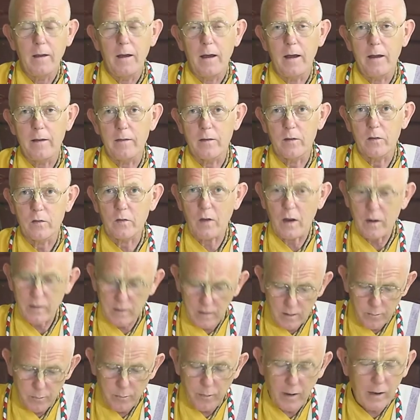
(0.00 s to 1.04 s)
And the
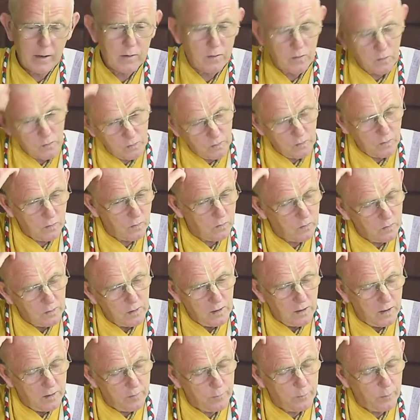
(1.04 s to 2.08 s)
sadhana practices,
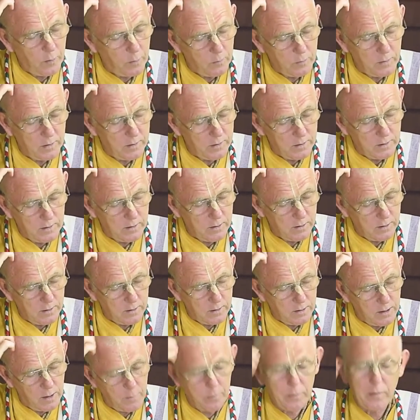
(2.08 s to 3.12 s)
if properly
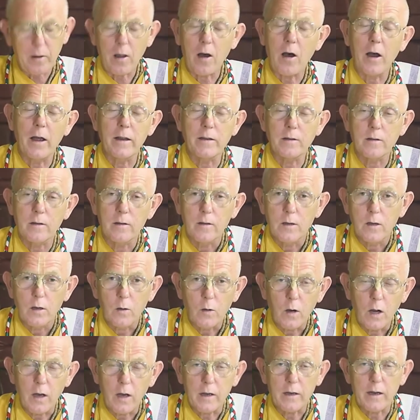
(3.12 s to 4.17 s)
applied,
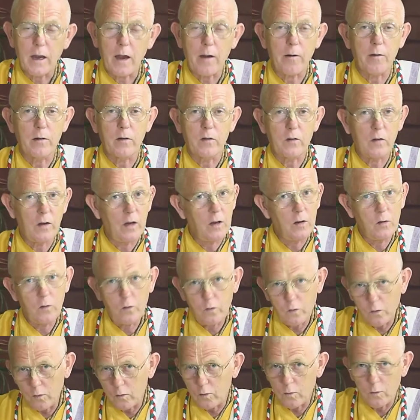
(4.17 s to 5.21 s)
are guaranteed
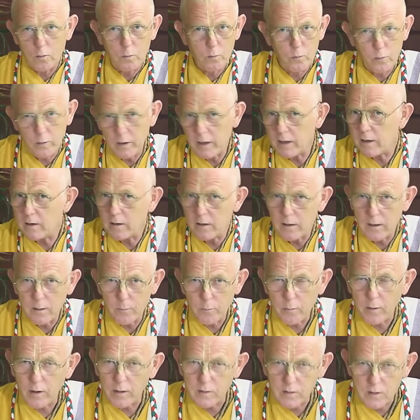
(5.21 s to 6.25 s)
to bring the
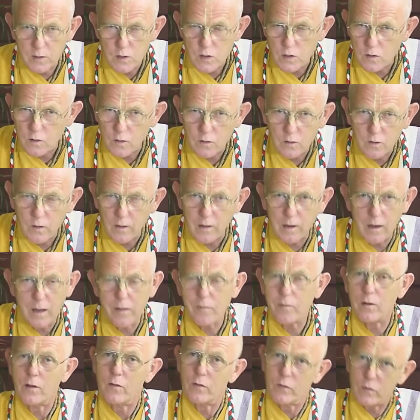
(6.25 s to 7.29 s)
practitioner to the
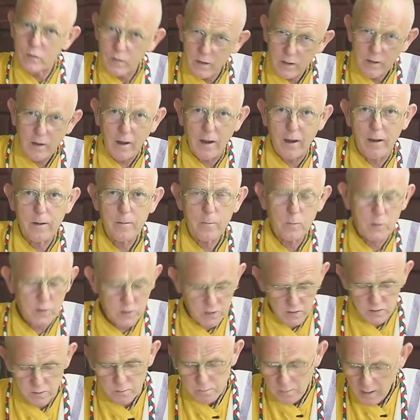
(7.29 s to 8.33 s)
level of siddha, which
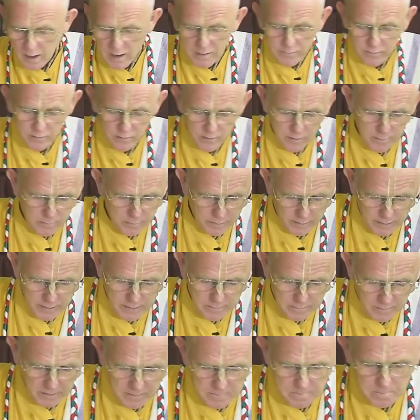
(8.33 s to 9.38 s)
is bhava and
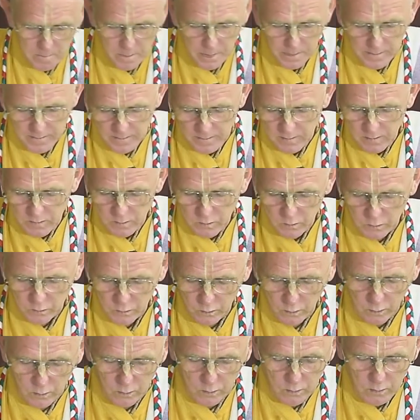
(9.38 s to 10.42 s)
prema.
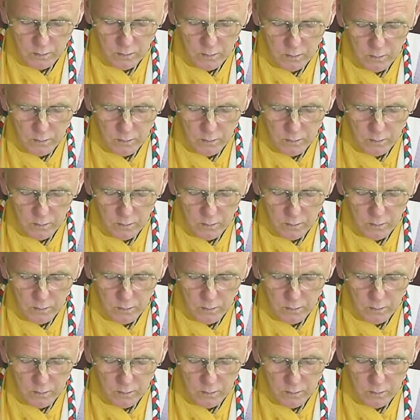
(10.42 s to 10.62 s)
So